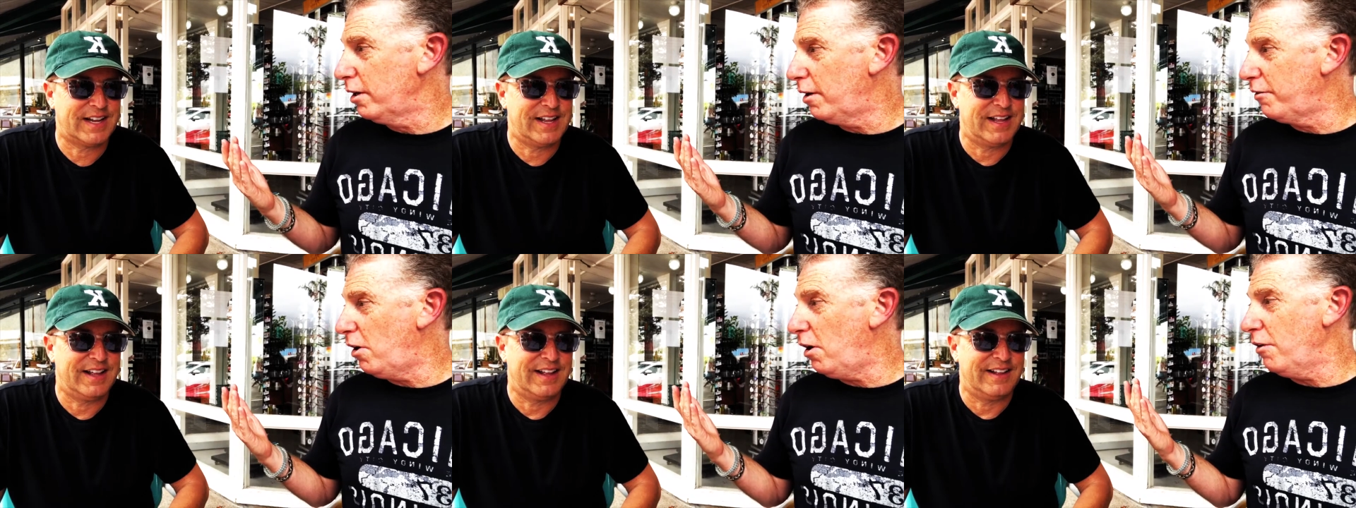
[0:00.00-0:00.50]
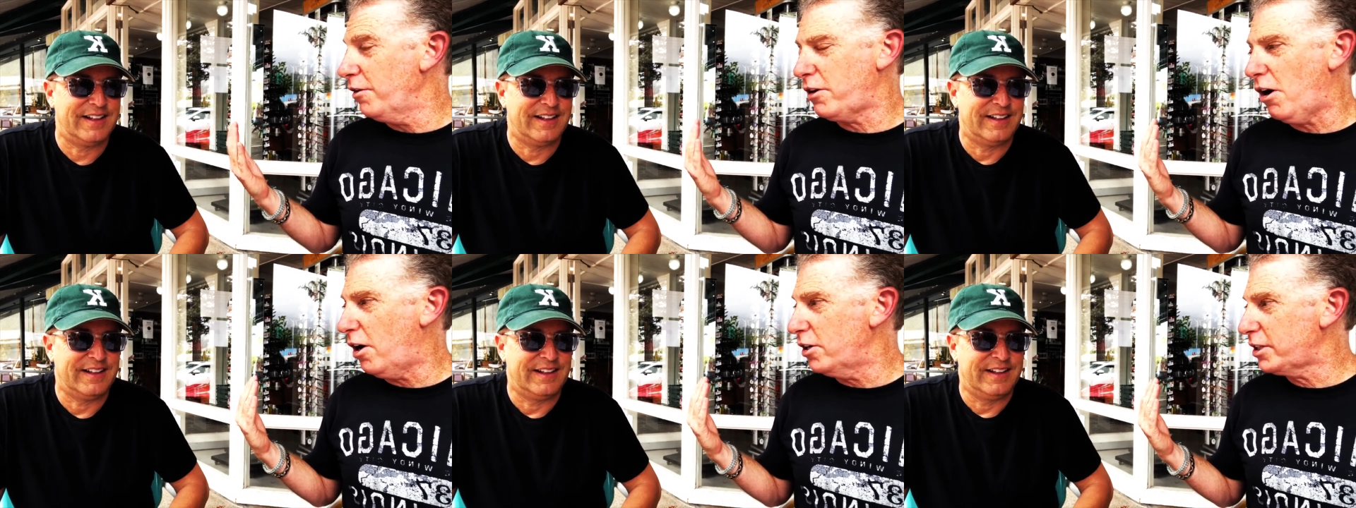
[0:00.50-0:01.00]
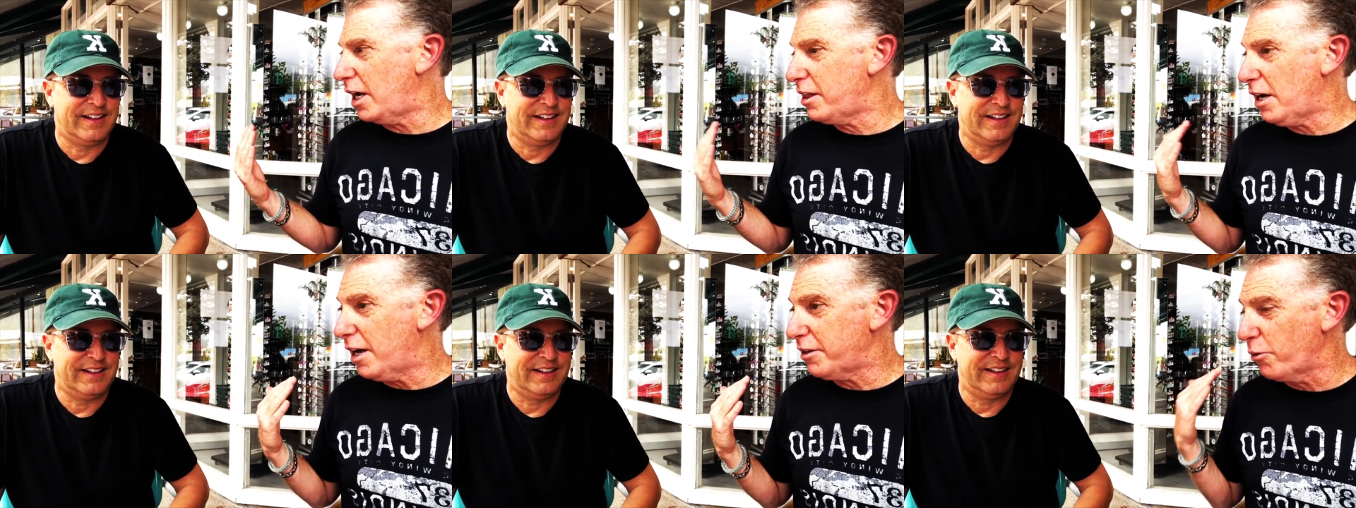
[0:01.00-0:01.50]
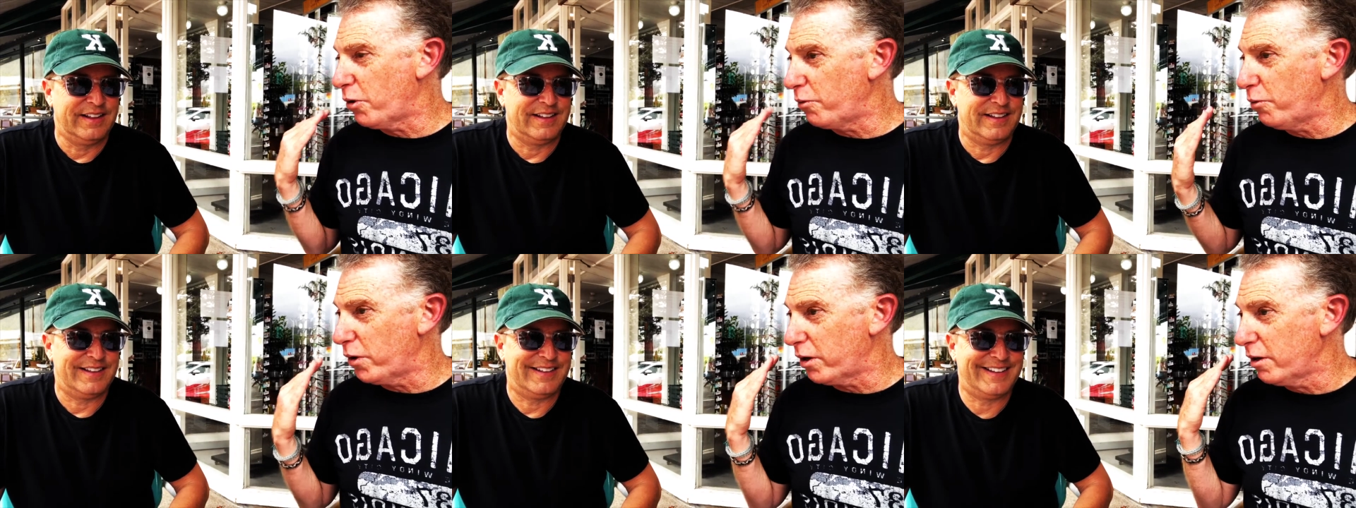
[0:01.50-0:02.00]
Speaker 1: Of all the cars I thought that
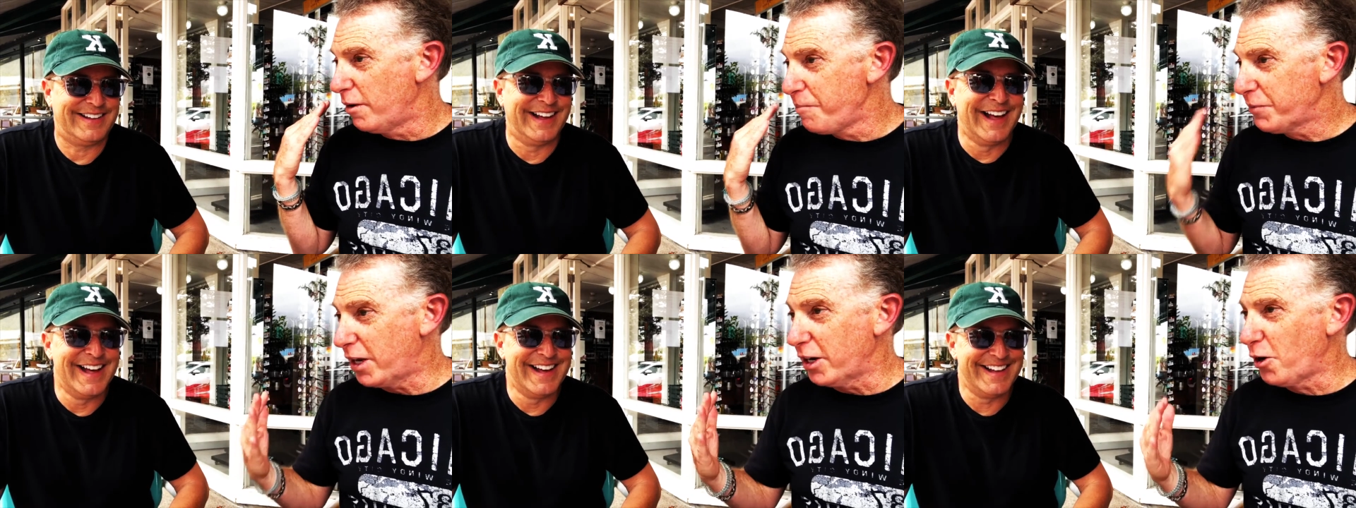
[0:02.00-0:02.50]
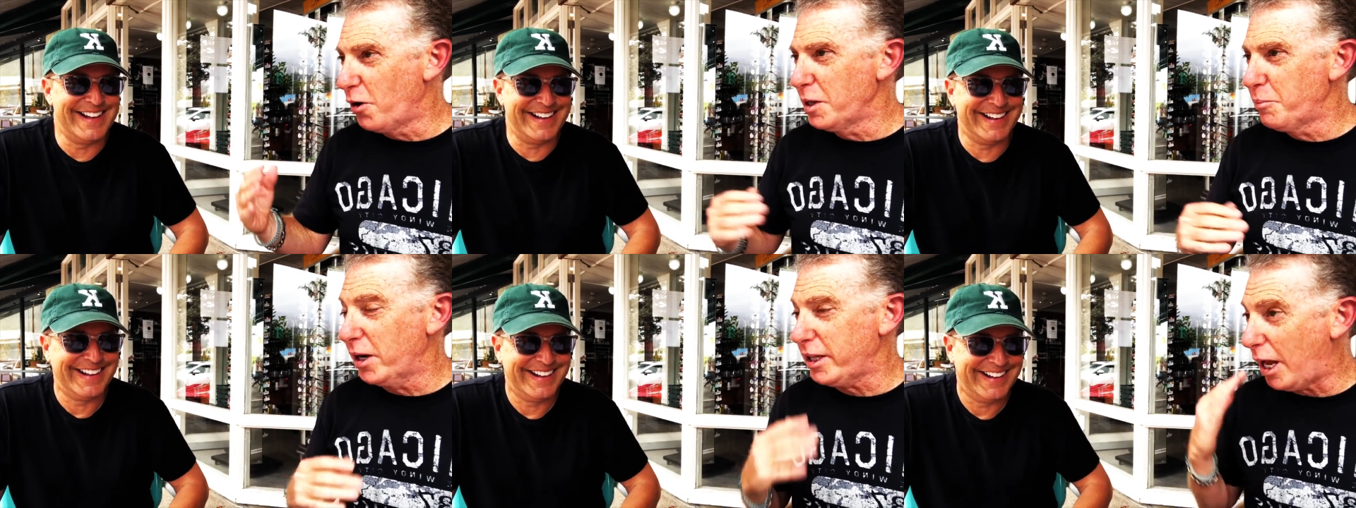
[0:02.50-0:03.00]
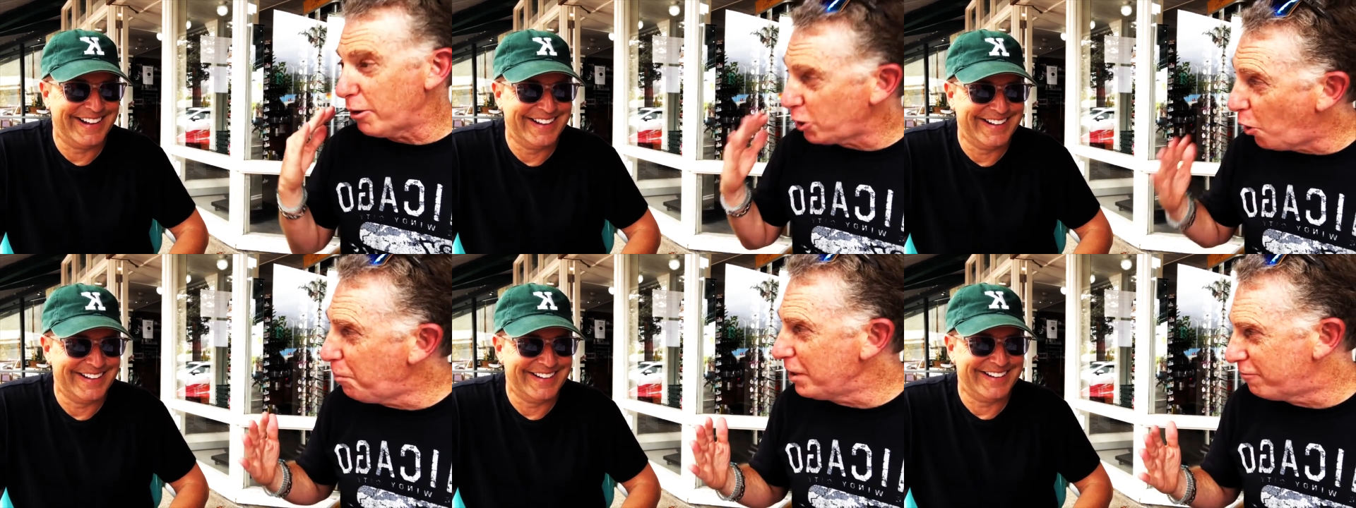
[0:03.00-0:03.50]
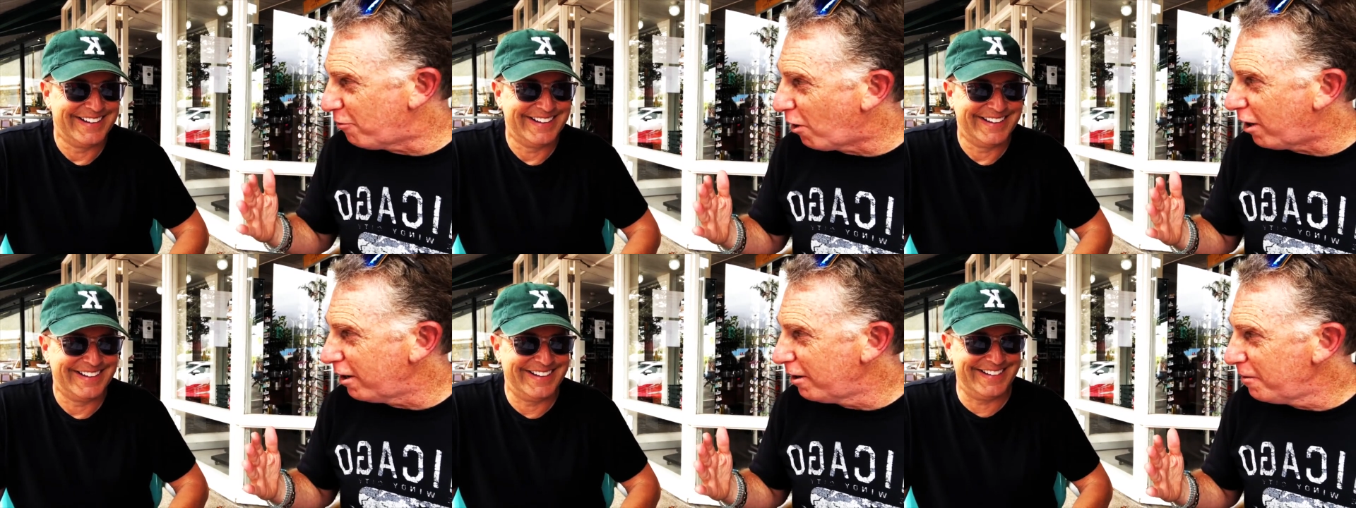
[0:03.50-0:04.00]
were going to go in the book that I was hoping for,
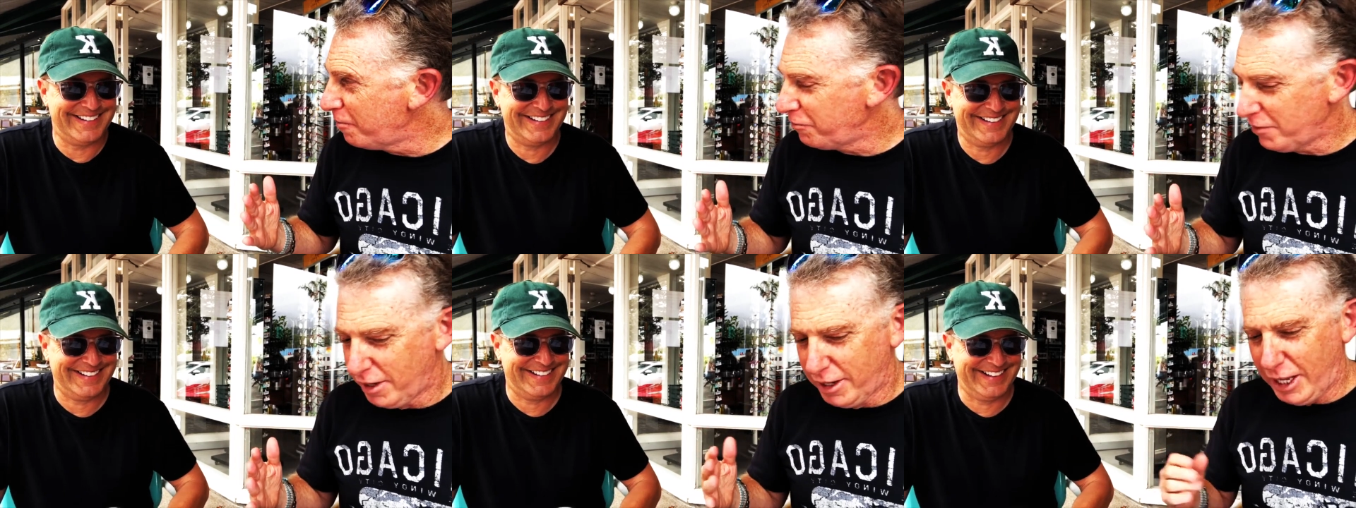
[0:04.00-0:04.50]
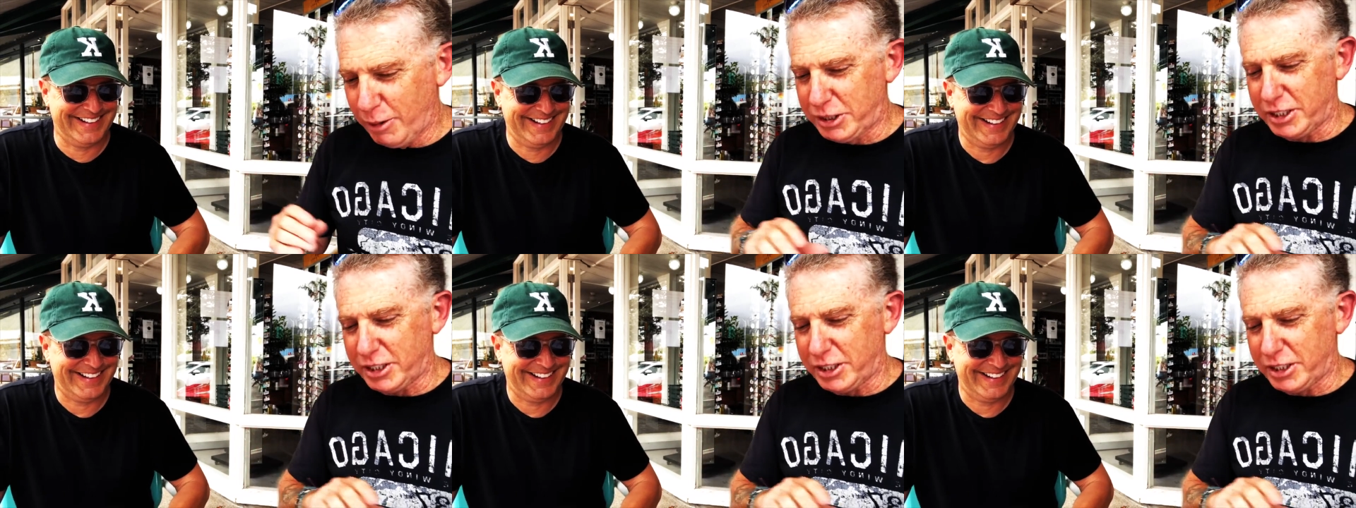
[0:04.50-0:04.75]
it was a